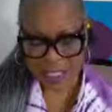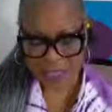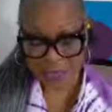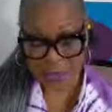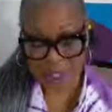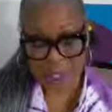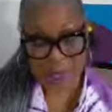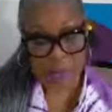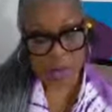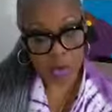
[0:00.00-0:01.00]
So there's a
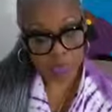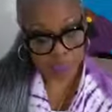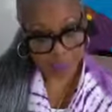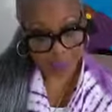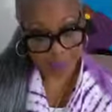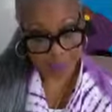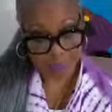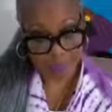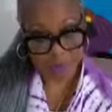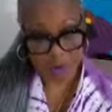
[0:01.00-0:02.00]
blueprint
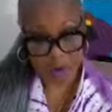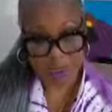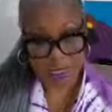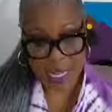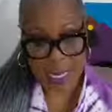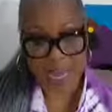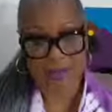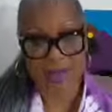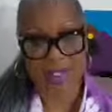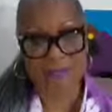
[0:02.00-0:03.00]
for our
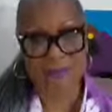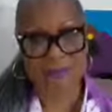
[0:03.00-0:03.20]
lives.